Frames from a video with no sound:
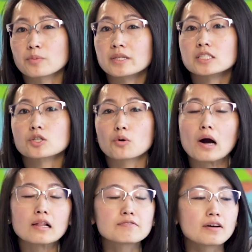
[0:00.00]
ability to
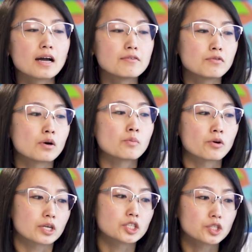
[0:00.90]
qualify for a
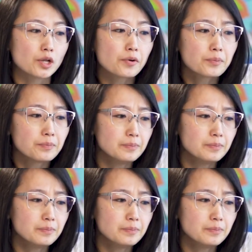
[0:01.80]
mortgage loan.